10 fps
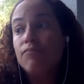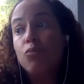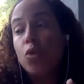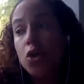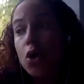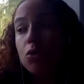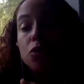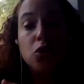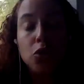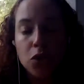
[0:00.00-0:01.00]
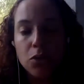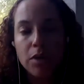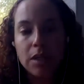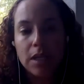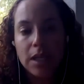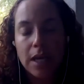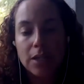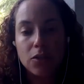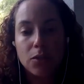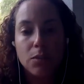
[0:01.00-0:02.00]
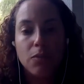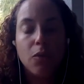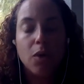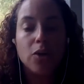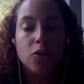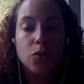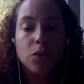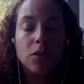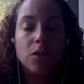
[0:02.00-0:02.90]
were known to do in the classroom for our students.